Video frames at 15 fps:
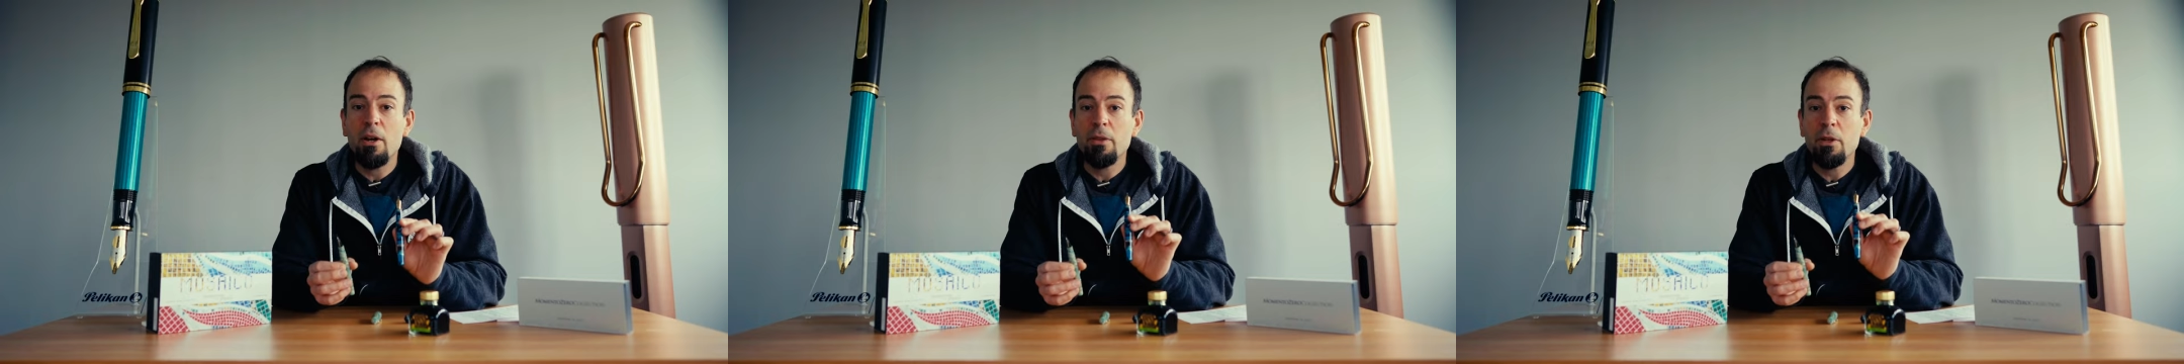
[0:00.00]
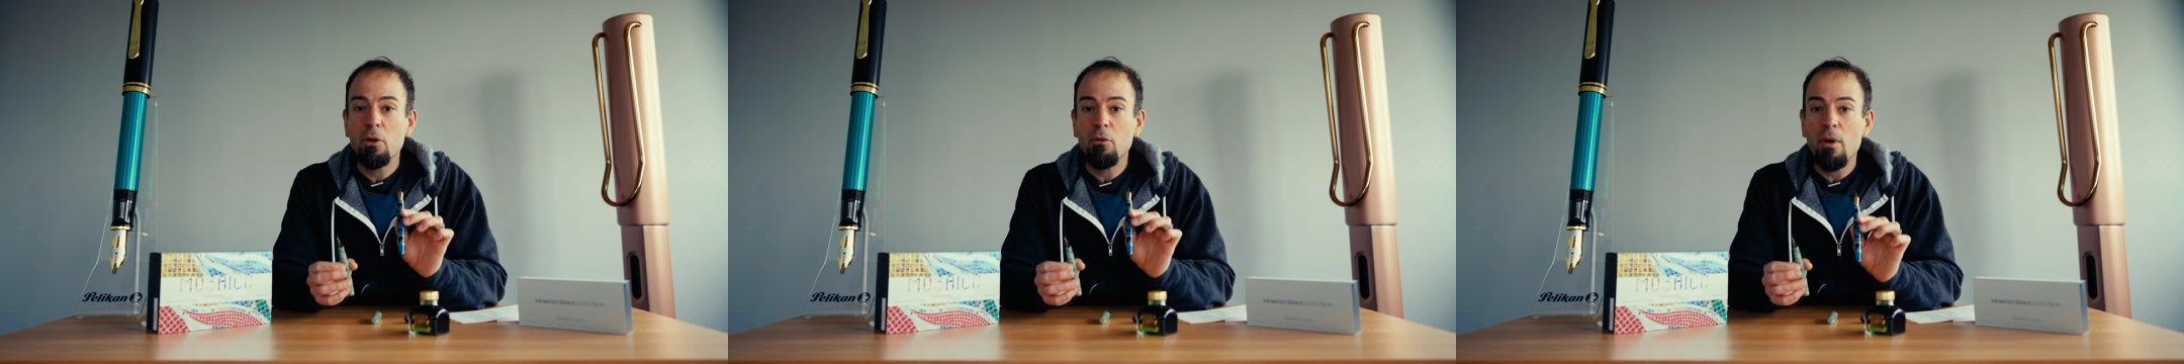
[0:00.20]

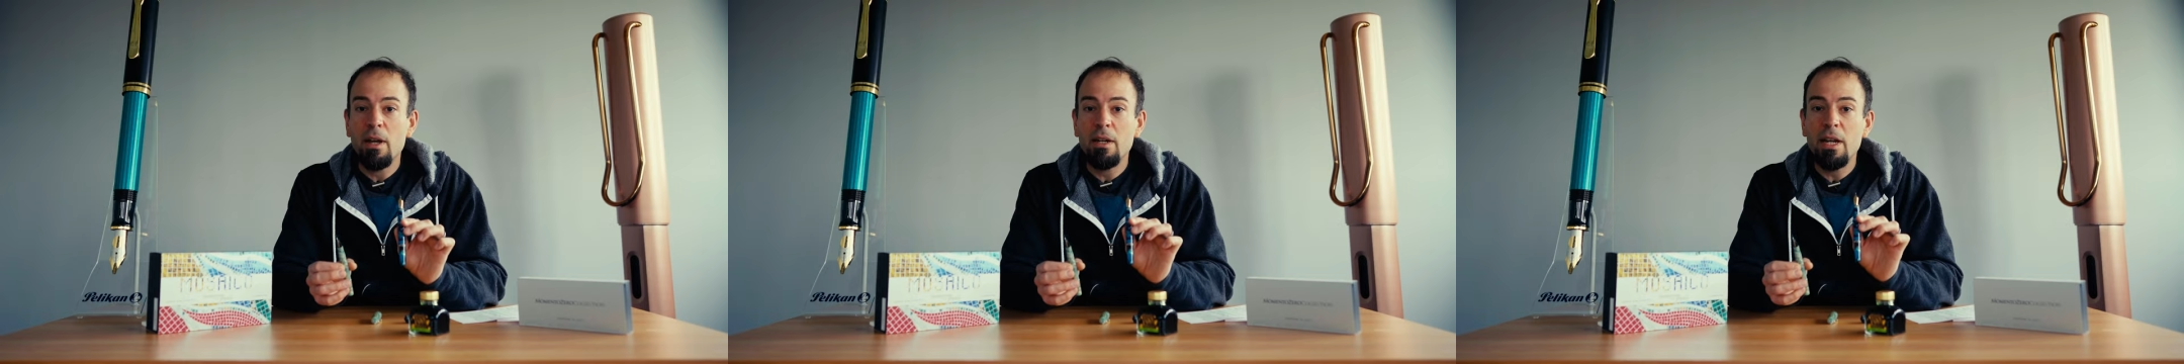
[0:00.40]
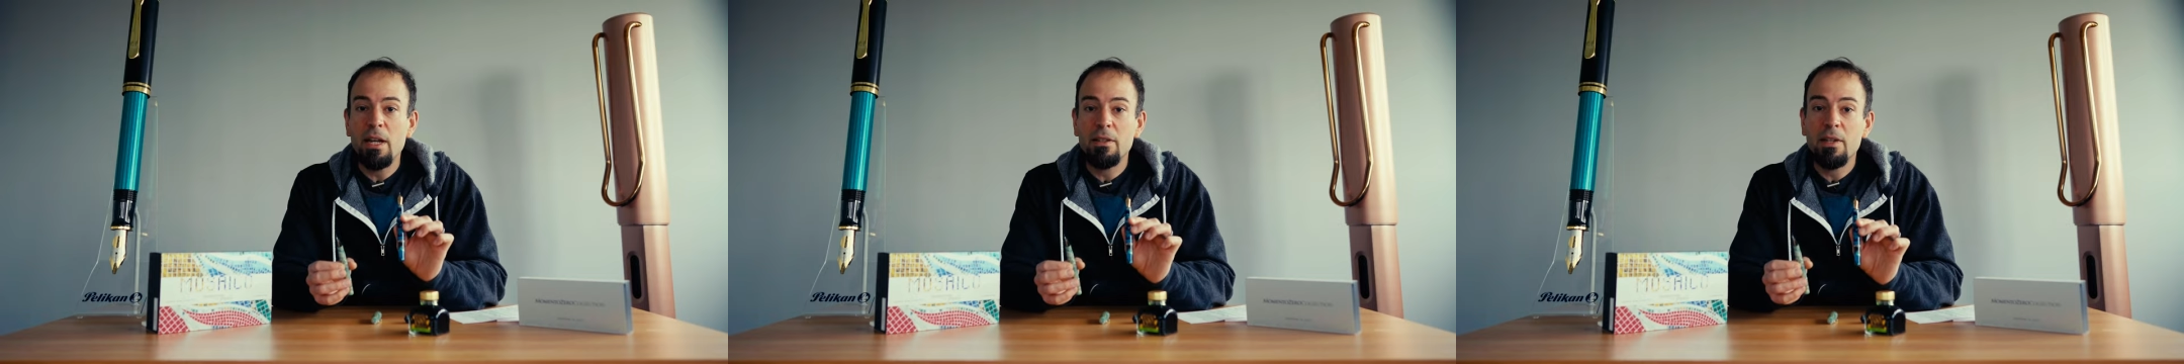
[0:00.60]
on the
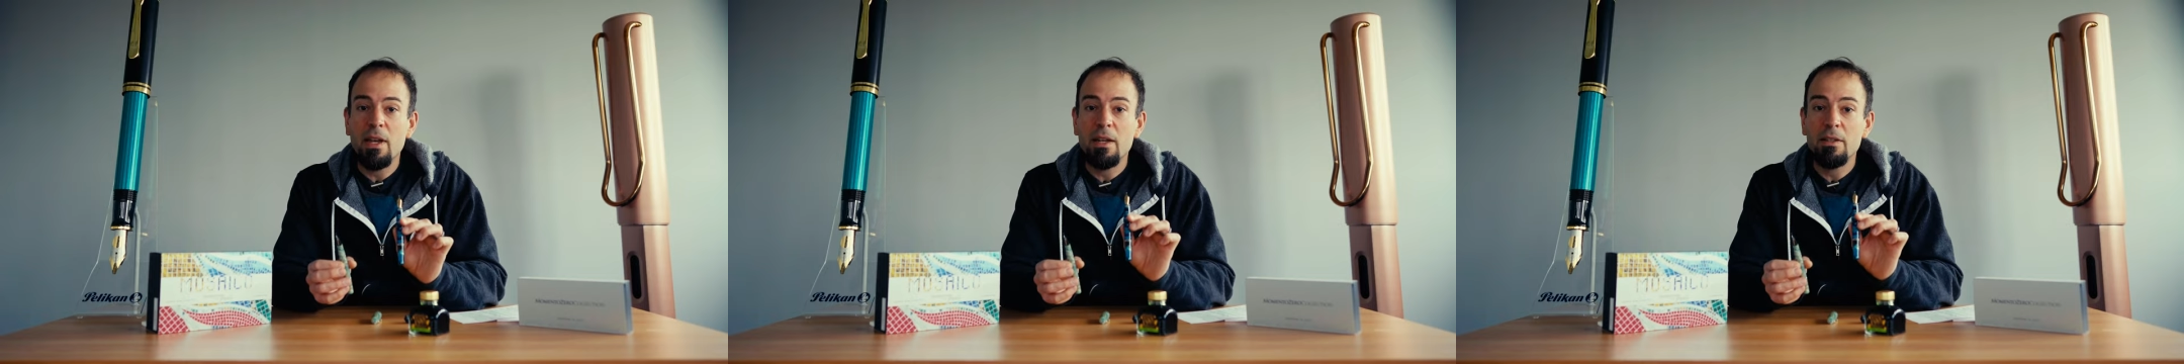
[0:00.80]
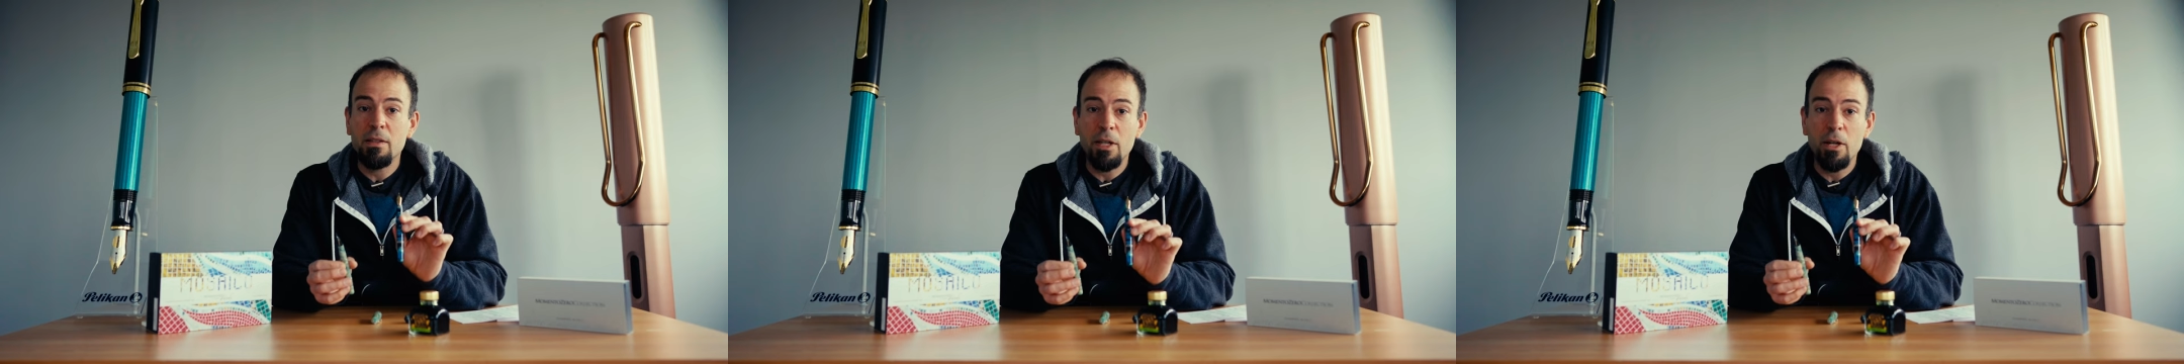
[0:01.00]
grande
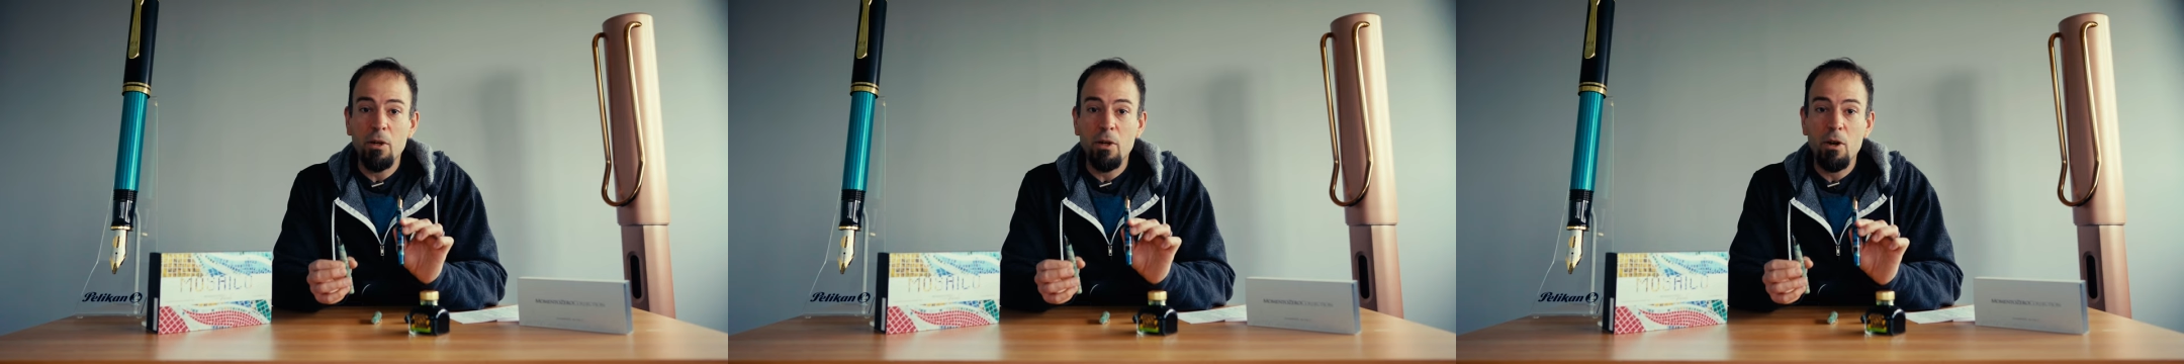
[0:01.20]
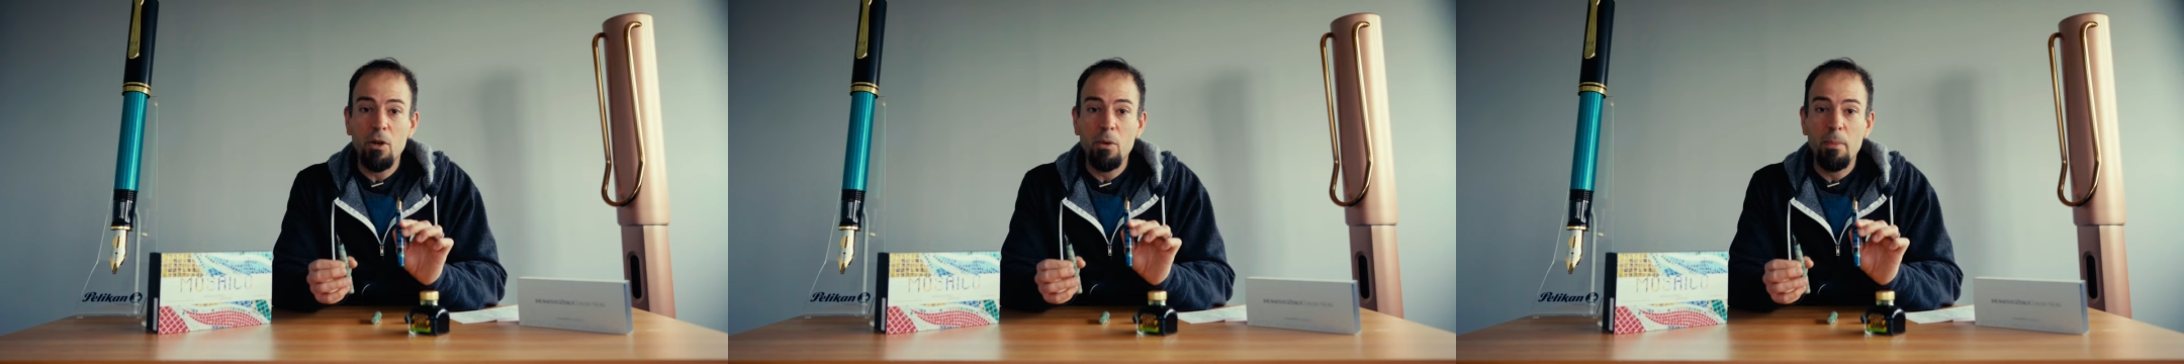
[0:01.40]
size
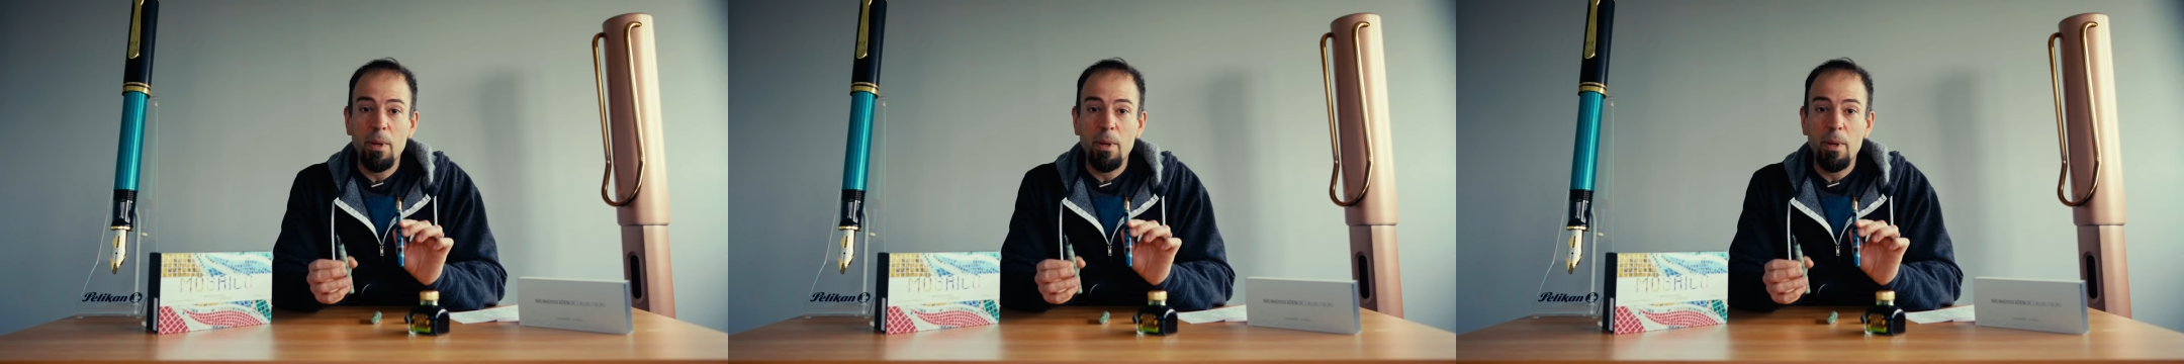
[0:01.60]
Leonardo